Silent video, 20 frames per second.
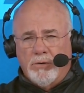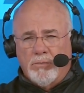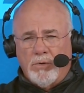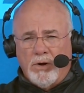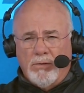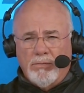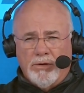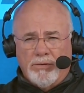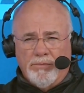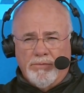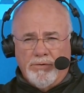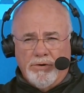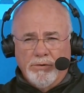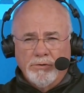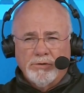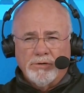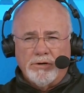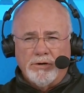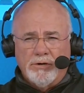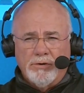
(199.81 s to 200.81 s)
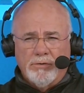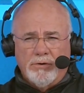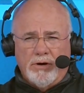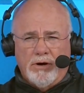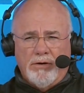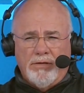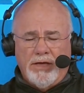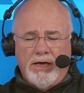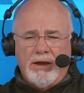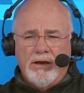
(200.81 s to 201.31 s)
You're probably used to doing
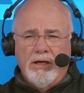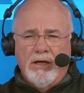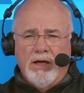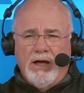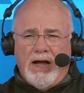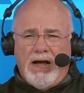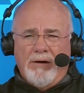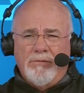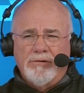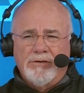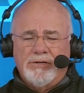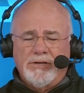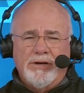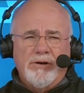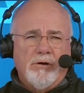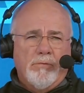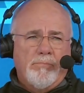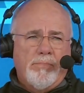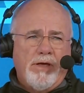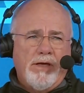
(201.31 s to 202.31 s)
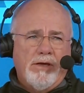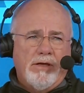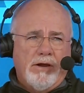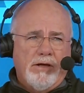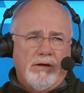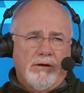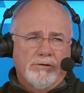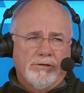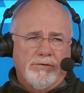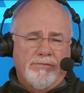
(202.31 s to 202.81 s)
all that. I would say your
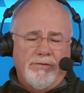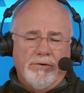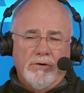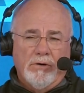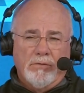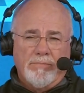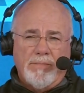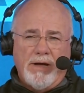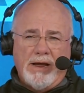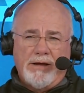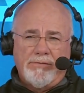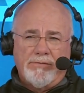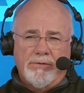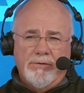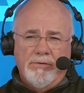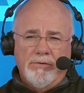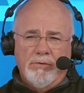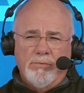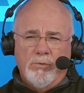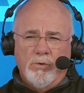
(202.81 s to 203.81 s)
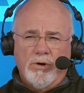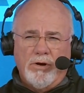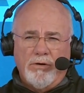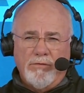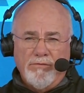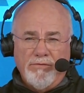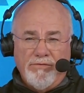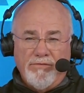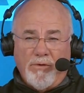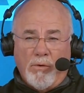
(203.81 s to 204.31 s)
P&Ls, if you look back through them, would
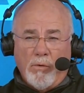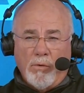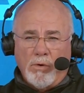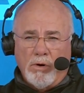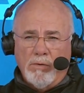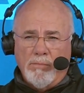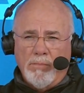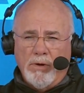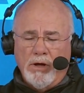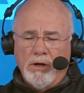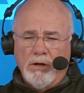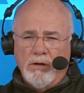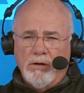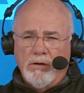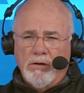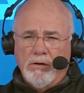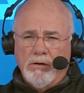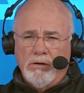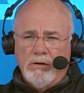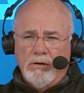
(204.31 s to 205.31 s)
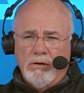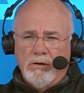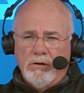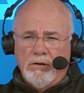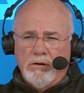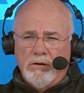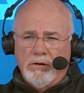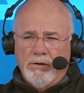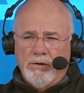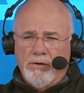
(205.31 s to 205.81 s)
inform
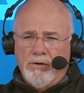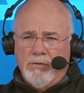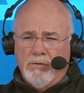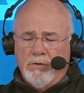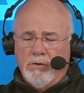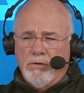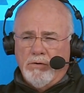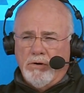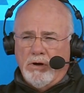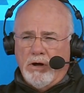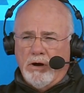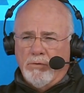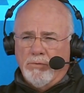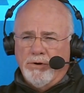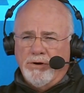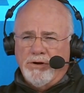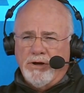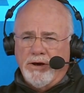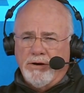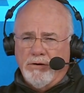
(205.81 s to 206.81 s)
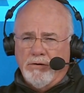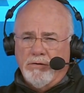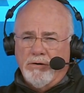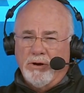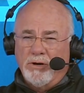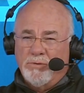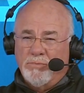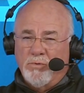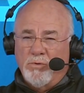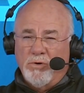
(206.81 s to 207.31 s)
your uh, retained
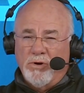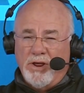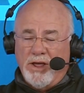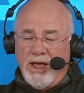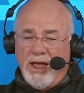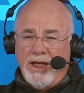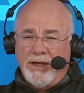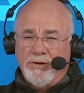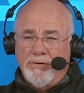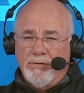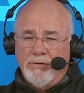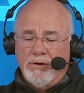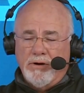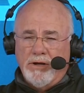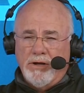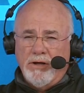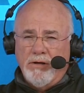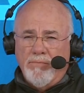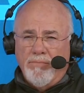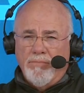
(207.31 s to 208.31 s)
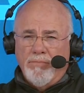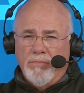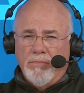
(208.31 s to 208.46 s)
earnings pretty accurately.